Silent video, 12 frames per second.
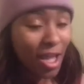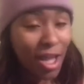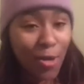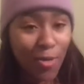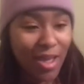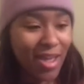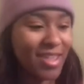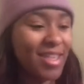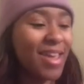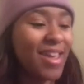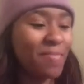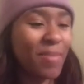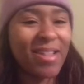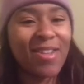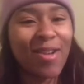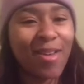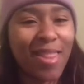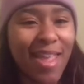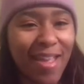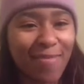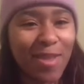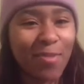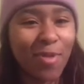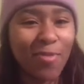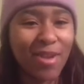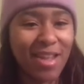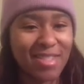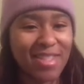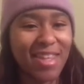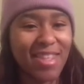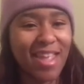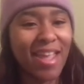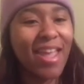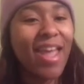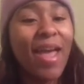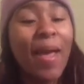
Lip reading: Anyways, my daughter laughed at me when I said that.